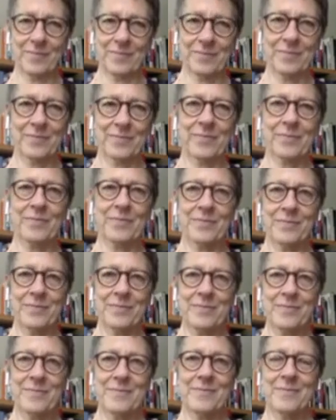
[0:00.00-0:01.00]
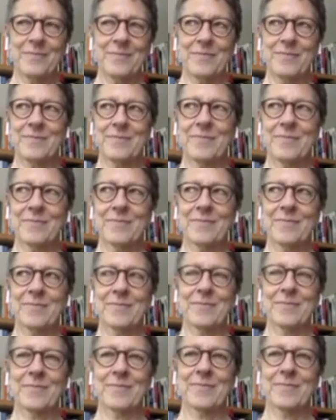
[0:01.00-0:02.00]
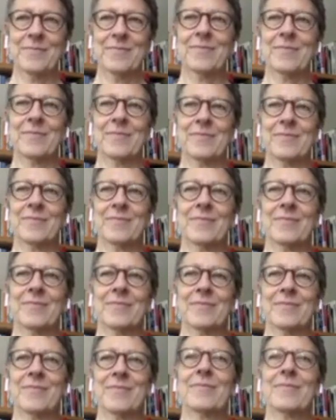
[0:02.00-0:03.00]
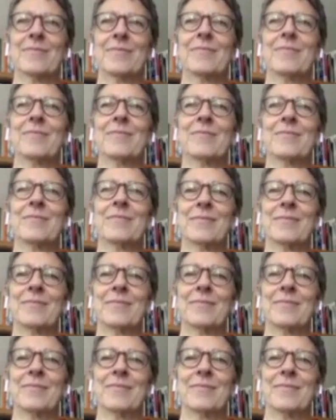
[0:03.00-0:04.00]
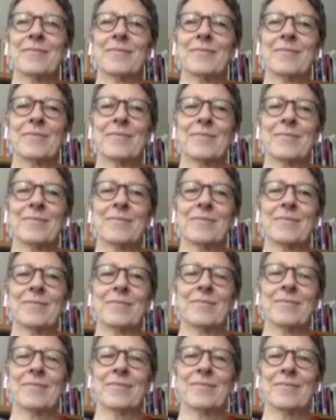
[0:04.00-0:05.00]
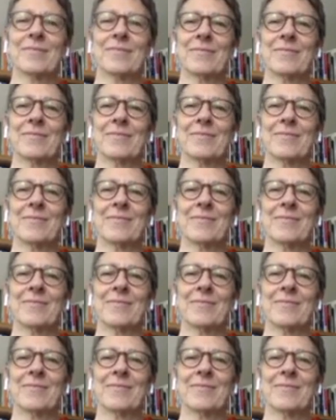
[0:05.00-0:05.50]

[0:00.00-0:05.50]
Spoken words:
(not speaking)